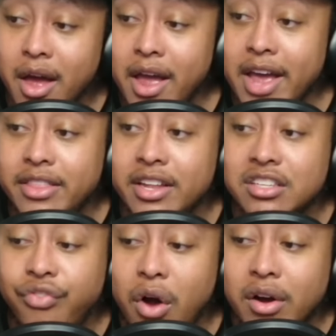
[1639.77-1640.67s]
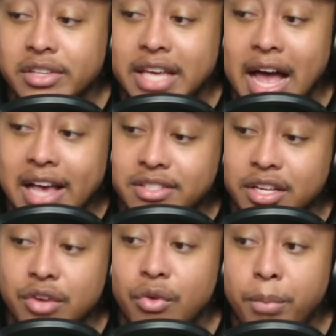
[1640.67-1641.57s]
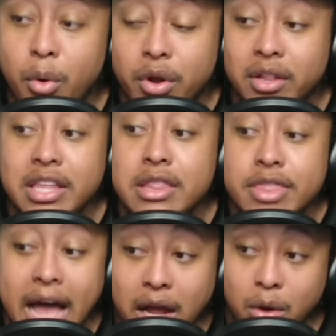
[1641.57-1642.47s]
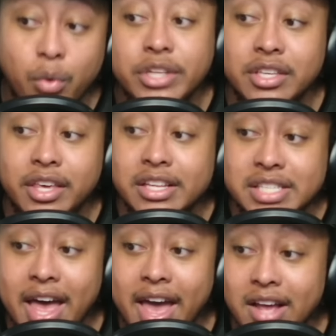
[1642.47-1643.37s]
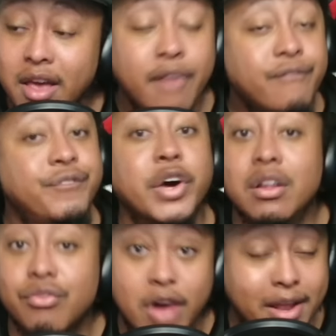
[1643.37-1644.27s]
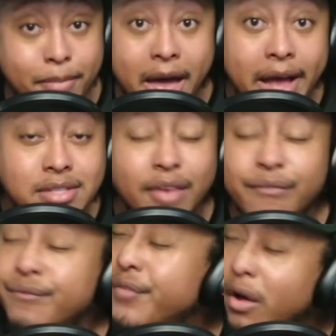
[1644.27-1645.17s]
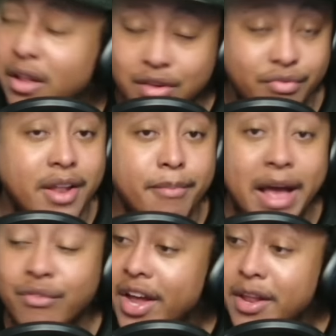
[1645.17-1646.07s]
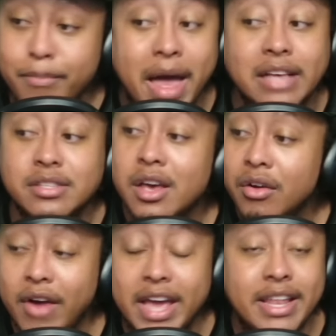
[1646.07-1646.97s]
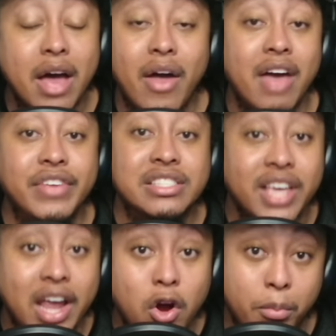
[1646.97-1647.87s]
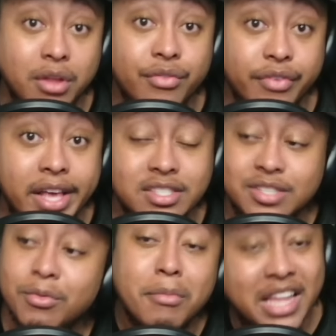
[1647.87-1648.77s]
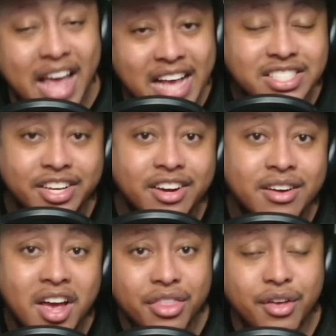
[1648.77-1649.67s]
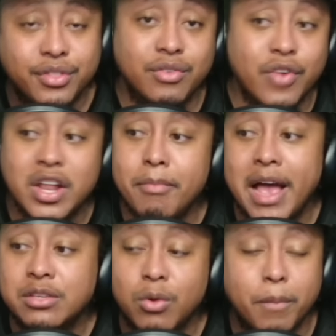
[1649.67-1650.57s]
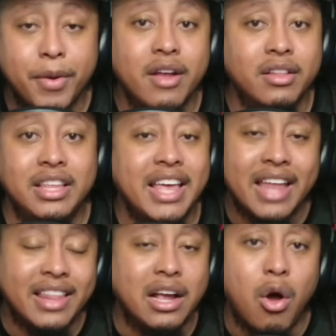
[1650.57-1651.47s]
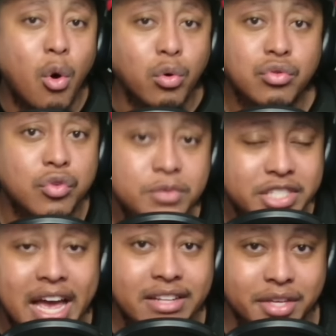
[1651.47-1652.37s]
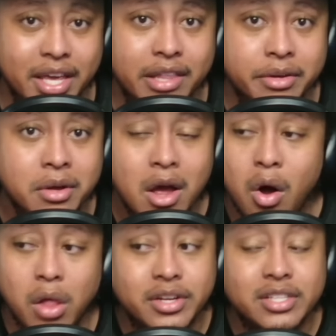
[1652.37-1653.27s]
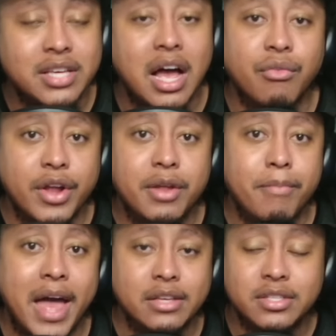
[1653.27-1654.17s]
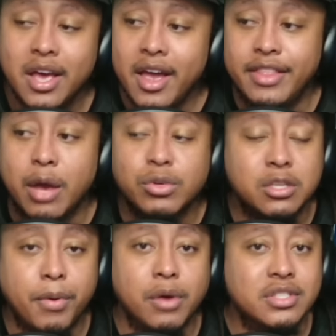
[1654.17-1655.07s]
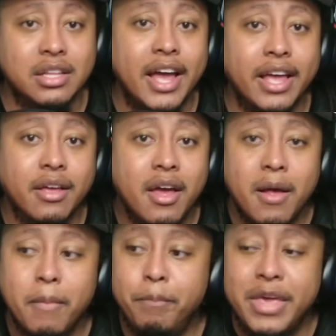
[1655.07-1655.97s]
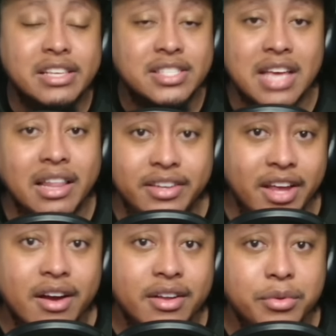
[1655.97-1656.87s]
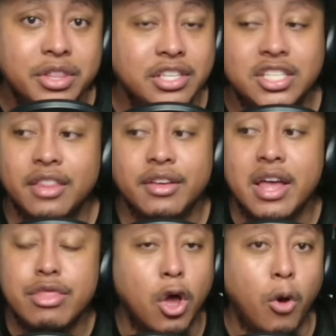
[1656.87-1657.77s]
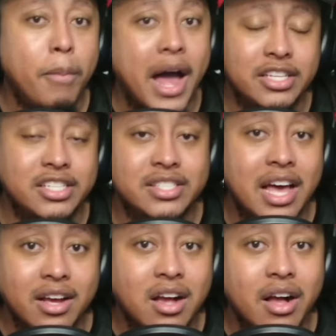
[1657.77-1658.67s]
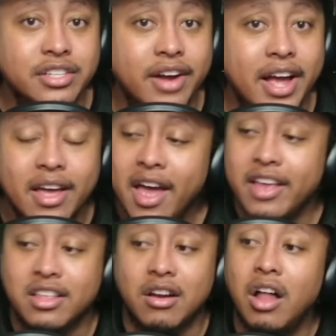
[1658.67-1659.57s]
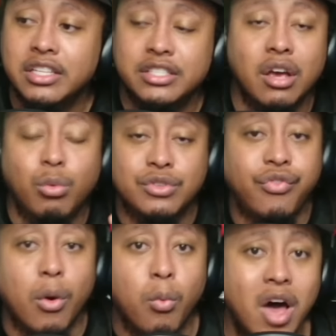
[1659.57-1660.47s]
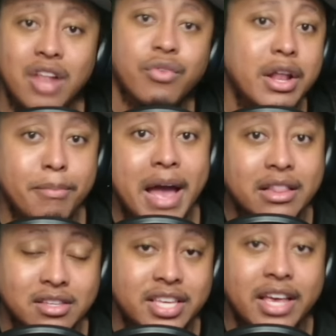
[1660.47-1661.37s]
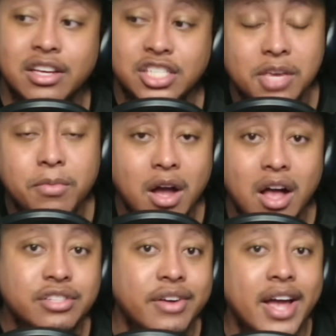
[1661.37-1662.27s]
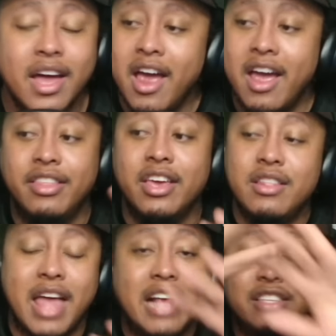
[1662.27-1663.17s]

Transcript: And then as far as guys that are reportedly not going to get tagged, full of running backs, full of running back. Running backs right now have it terrible in free agency. Remember last year, the, the, running backs were apparently they had like a whole group chat together, all of the top running backs, and they were supposed to like be in solidarity with each other and nobody just signed a contract. And then all it took was for one running back to take a cheap contract. And then that